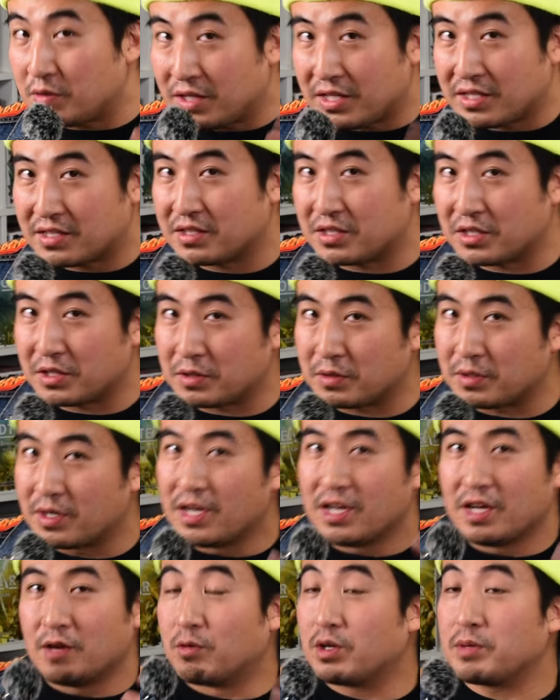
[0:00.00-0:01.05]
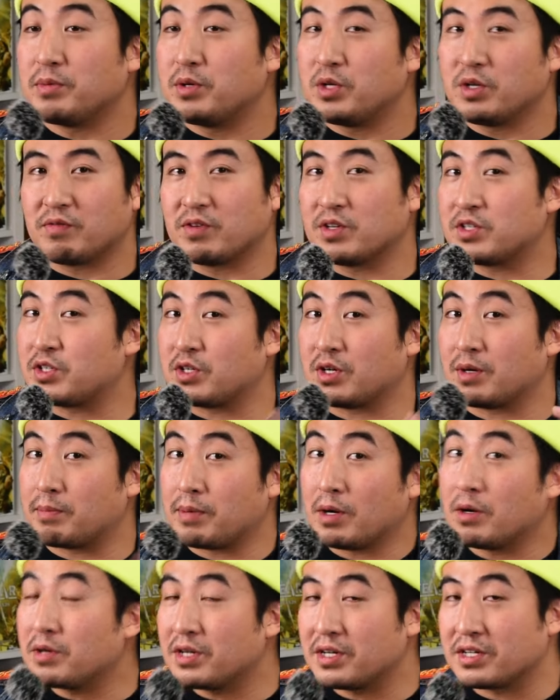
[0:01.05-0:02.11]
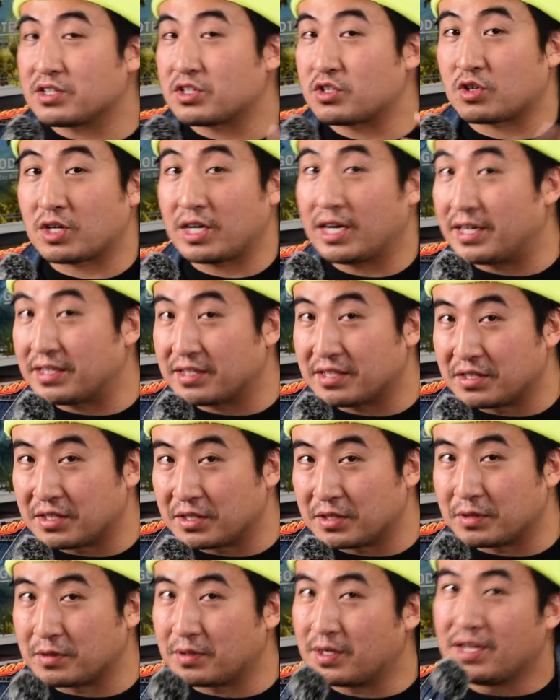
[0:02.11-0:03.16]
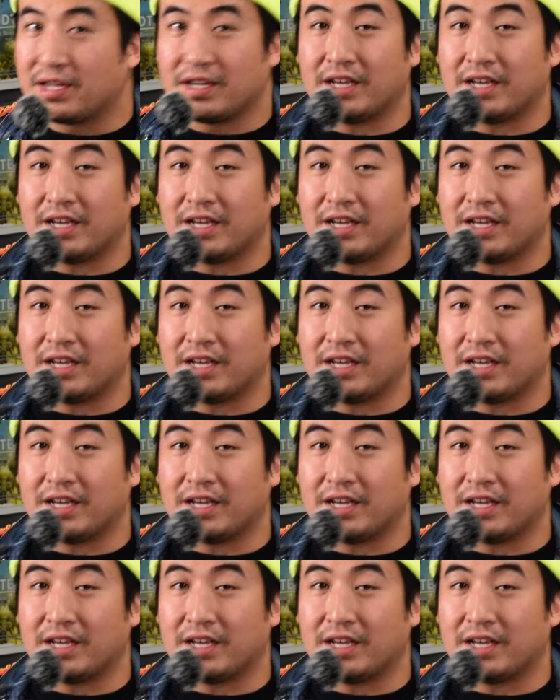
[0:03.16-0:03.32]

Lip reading: you need to do, what maneuvers your opponent is trying to do,